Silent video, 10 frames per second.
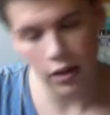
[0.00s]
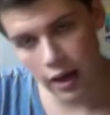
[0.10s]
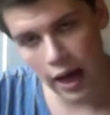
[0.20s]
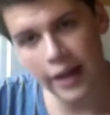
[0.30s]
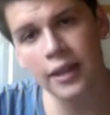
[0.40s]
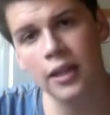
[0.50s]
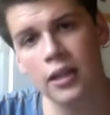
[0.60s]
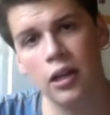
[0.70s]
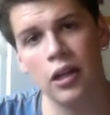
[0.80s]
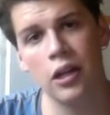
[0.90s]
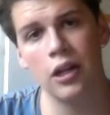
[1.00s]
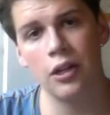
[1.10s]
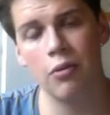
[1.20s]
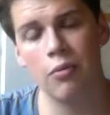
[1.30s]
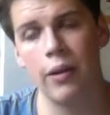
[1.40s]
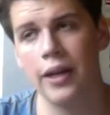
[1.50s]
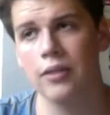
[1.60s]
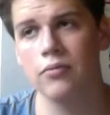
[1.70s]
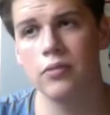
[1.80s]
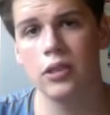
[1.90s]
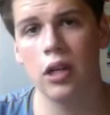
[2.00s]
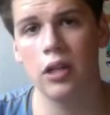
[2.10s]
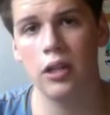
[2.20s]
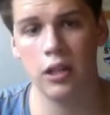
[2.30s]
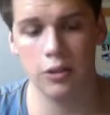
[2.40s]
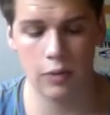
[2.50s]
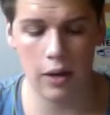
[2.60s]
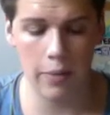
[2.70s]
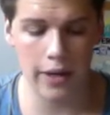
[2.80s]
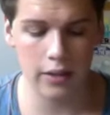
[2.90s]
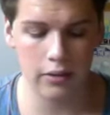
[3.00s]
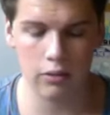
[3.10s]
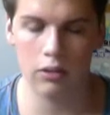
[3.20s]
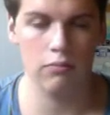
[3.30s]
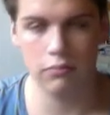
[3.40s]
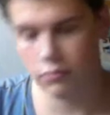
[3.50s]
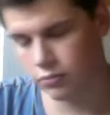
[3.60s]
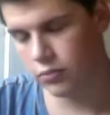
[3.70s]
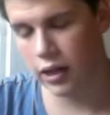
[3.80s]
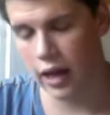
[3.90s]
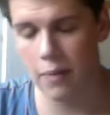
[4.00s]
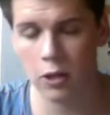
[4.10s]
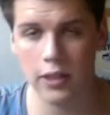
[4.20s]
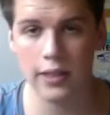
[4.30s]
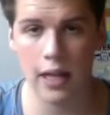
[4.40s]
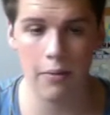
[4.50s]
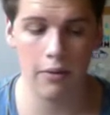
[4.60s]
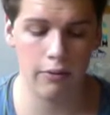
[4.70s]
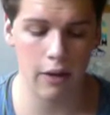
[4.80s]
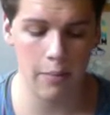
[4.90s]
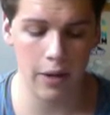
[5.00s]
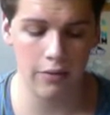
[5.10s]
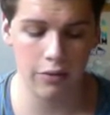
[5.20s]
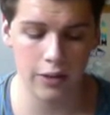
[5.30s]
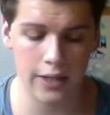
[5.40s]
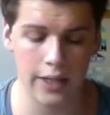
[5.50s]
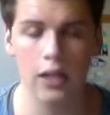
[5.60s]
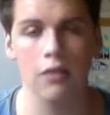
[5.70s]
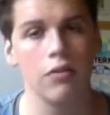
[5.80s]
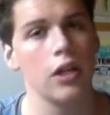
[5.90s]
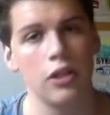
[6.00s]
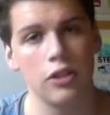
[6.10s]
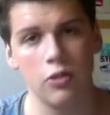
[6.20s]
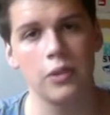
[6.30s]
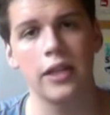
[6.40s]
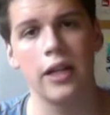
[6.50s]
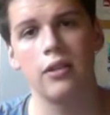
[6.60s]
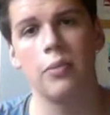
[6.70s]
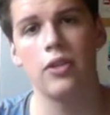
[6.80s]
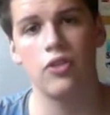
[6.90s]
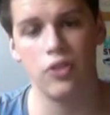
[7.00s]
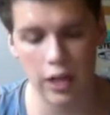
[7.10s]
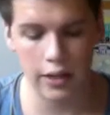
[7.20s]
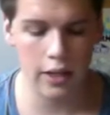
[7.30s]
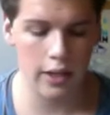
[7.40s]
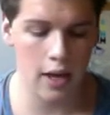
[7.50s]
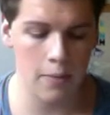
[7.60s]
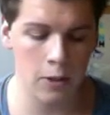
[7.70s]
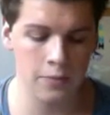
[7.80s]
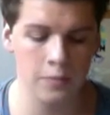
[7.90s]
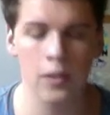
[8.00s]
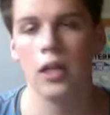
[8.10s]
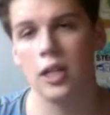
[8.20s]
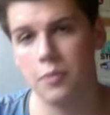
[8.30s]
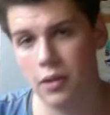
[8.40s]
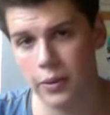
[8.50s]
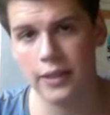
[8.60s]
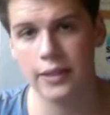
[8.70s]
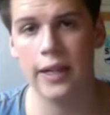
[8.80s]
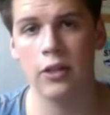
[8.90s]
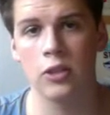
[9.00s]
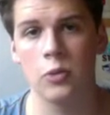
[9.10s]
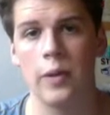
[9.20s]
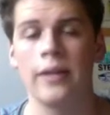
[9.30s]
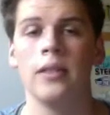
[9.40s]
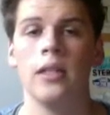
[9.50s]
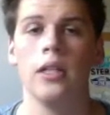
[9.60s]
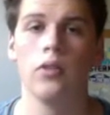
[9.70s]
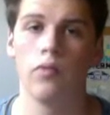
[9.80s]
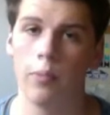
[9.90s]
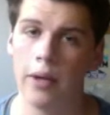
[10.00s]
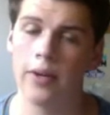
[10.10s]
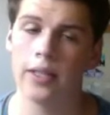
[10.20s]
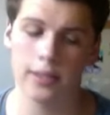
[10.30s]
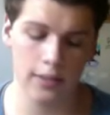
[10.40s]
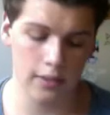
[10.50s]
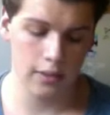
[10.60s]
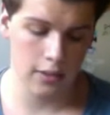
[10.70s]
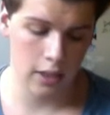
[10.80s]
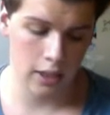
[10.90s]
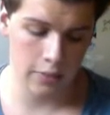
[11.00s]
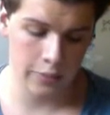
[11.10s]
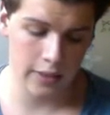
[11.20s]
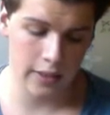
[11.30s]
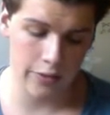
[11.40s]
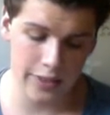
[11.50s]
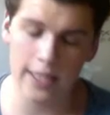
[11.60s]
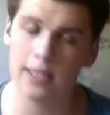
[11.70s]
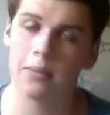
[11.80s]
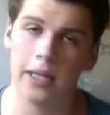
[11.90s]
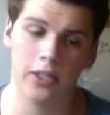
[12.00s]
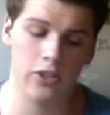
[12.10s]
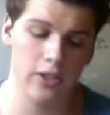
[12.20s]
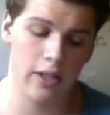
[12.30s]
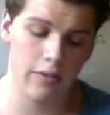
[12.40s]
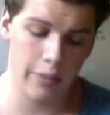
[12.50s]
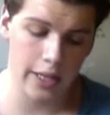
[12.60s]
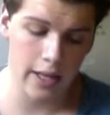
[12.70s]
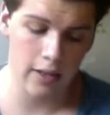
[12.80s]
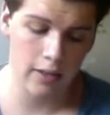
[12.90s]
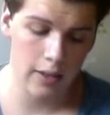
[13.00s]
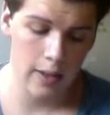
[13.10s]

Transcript: Aina, a youth player, started as right back, or came on as like a right back for the second half. Zuma stayed on the pitch. JT came on. Aspilicueta stayed on as well. Ramirez instead of Cesc, Matic instead of Mikel.